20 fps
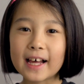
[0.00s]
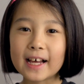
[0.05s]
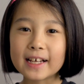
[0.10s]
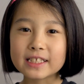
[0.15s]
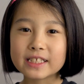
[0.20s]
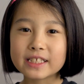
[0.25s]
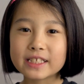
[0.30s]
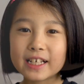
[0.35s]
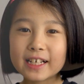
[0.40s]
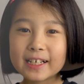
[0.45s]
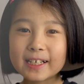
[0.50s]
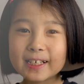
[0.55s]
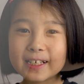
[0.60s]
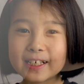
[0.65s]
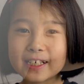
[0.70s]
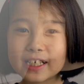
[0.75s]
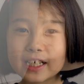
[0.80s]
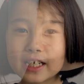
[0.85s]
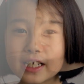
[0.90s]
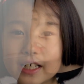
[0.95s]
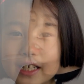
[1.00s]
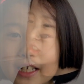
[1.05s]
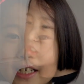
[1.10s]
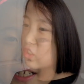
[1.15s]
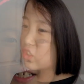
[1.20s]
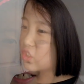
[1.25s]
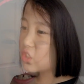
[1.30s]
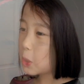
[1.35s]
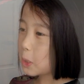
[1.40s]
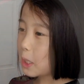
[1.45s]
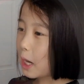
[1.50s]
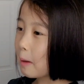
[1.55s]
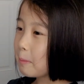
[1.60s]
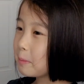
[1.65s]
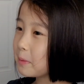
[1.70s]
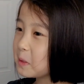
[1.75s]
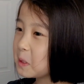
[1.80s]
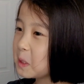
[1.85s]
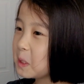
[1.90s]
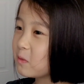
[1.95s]
last night. So I
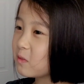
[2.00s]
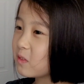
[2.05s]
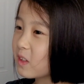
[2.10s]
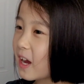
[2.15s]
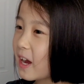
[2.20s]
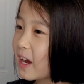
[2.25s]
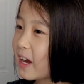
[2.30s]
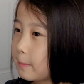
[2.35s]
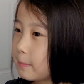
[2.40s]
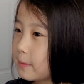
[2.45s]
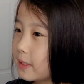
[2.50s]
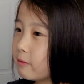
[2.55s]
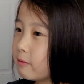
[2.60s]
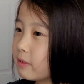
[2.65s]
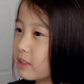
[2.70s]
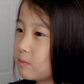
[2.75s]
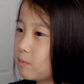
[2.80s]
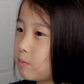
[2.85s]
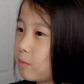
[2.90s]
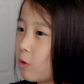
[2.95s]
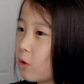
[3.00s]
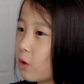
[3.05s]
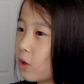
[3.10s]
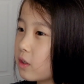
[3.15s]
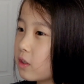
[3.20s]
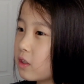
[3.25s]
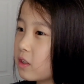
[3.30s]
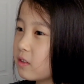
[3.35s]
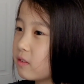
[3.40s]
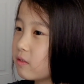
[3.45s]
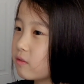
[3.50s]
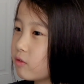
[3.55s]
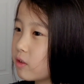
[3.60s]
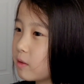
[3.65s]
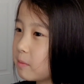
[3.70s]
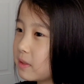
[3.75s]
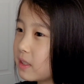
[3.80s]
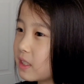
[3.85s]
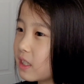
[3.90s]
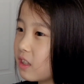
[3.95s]
believe that it was born from
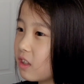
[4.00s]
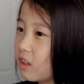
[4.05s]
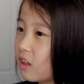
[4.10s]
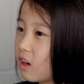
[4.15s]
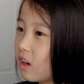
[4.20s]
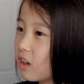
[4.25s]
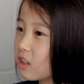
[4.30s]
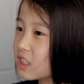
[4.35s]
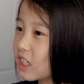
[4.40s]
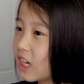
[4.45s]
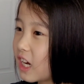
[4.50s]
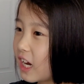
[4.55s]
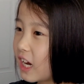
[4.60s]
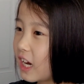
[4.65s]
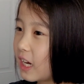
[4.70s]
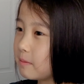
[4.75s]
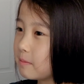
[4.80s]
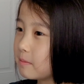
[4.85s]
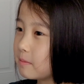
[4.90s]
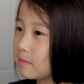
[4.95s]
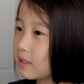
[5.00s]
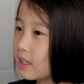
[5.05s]
me a long time.